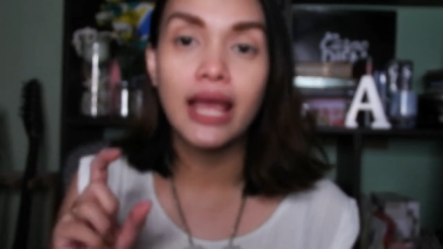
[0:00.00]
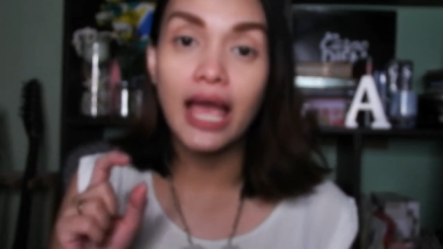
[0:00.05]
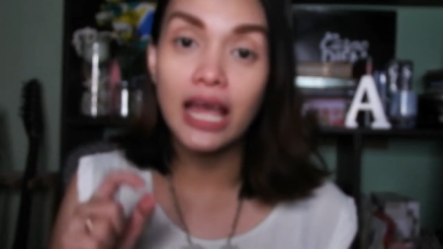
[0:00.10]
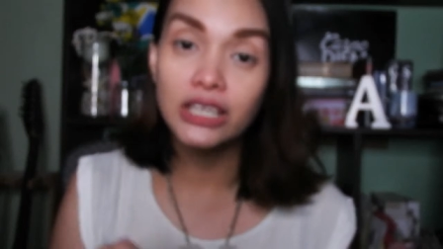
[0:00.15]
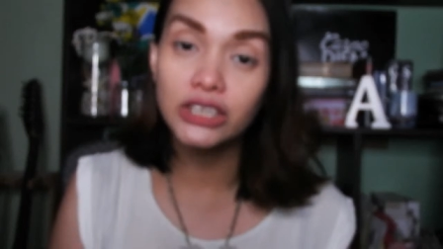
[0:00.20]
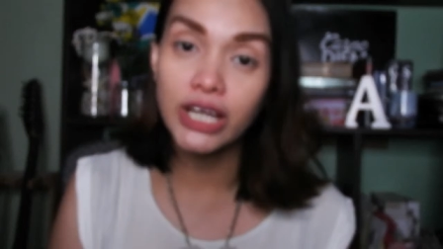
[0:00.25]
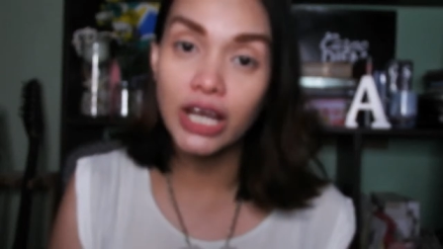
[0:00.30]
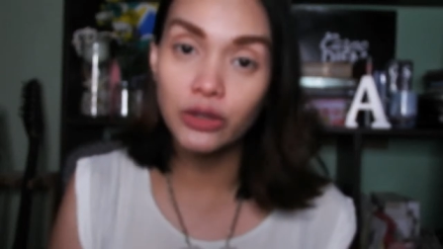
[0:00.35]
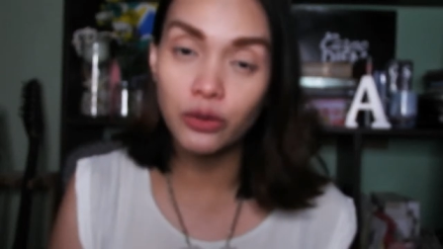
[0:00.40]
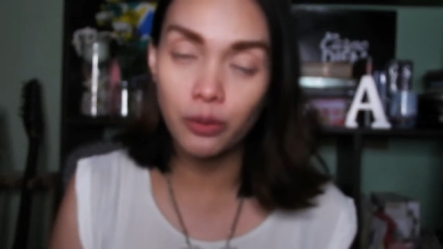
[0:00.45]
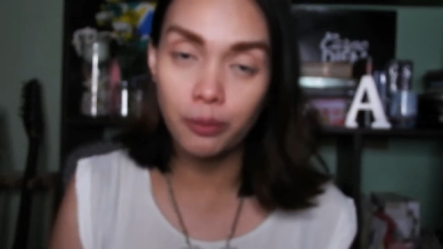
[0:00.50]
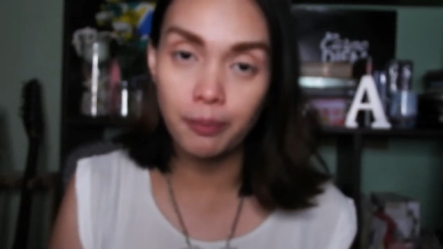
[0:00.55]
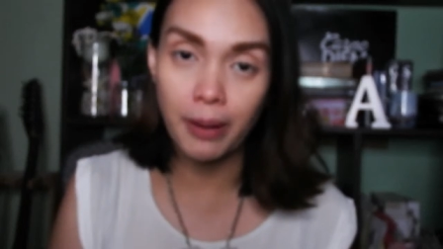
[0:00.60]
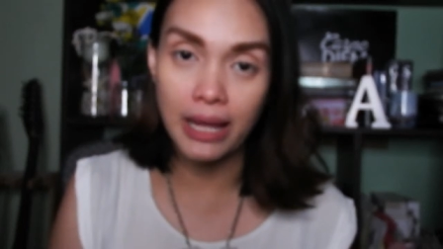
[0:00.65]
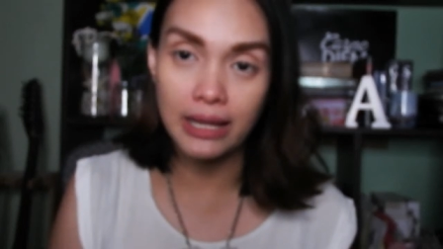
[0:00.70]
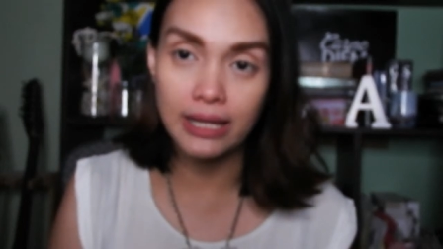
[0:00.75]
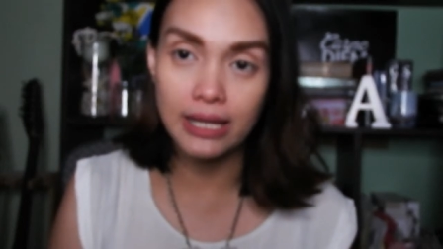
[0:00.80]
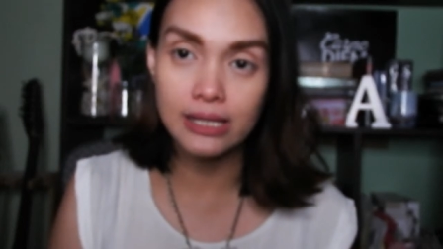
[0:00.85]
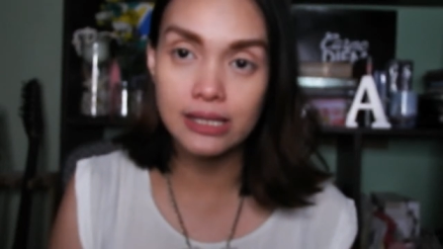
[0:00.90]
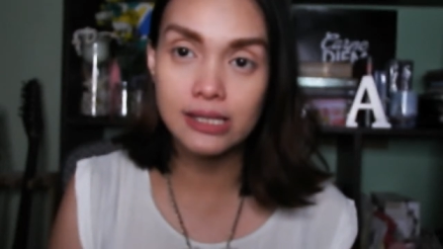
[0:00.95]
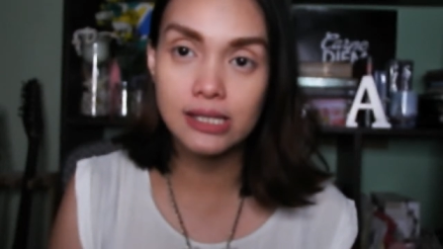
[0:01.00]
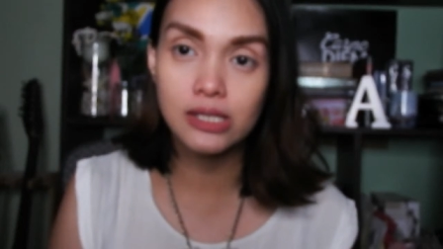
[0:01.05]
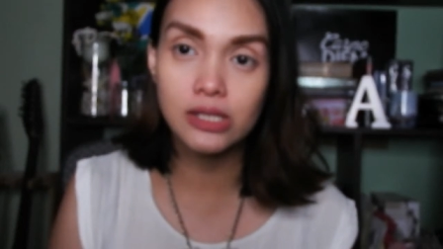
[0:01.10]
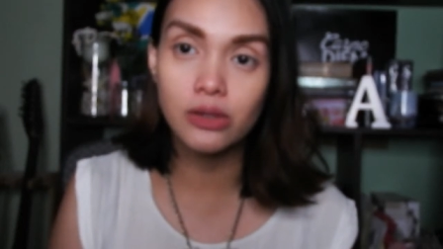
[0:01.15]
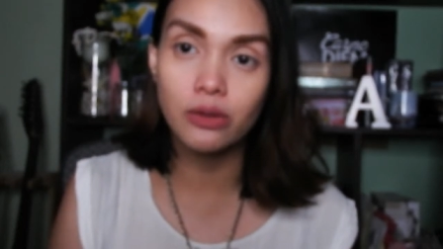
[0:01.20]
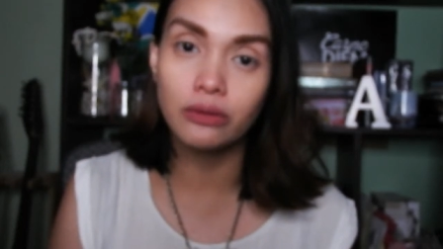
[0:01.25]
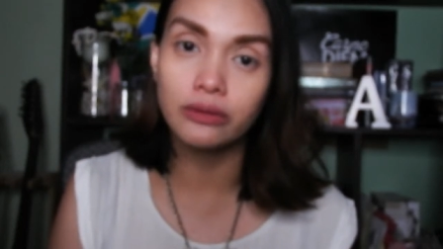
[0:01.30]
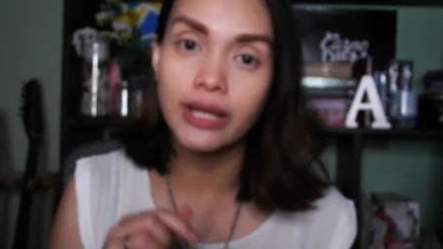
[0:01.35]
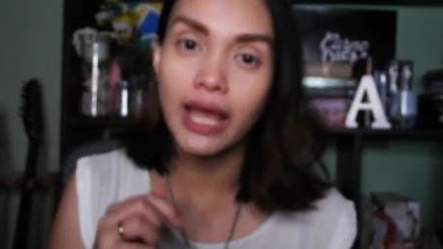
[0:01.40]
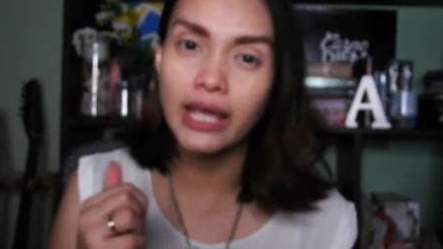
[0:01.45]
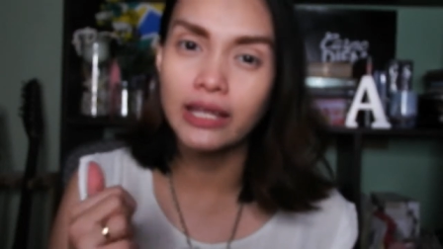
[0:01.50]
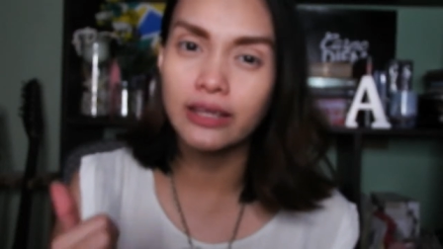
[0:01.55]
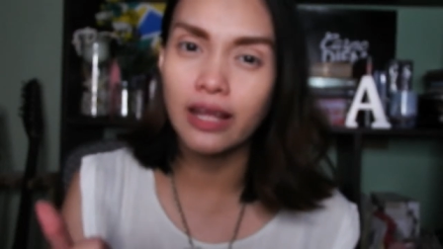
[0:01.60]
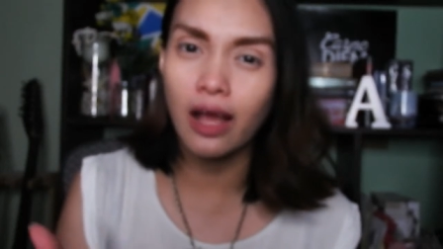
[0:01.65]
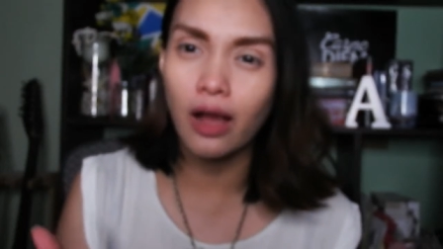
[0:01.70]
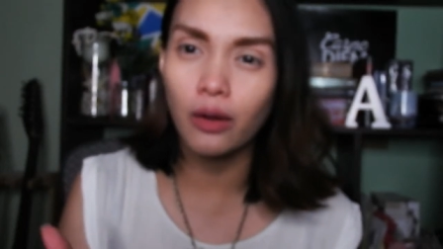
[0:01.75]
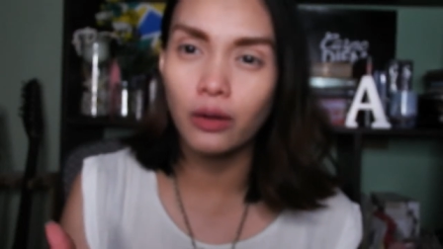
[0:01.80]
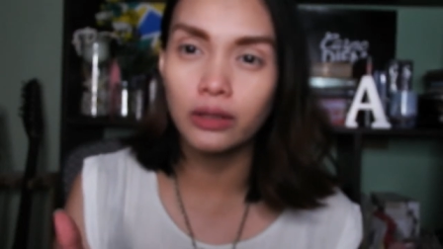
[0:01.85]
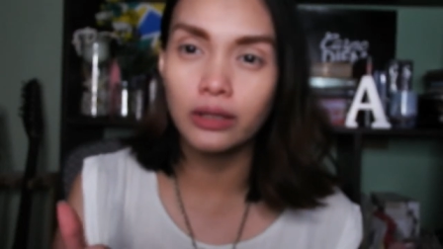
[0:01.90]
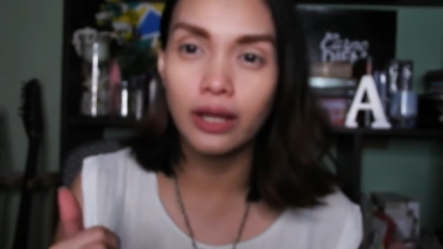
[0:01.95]
eyeshadow palettes, yung Night
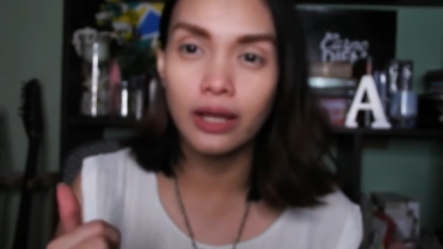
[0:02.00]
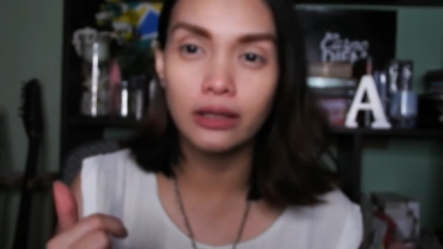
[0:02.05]
Owl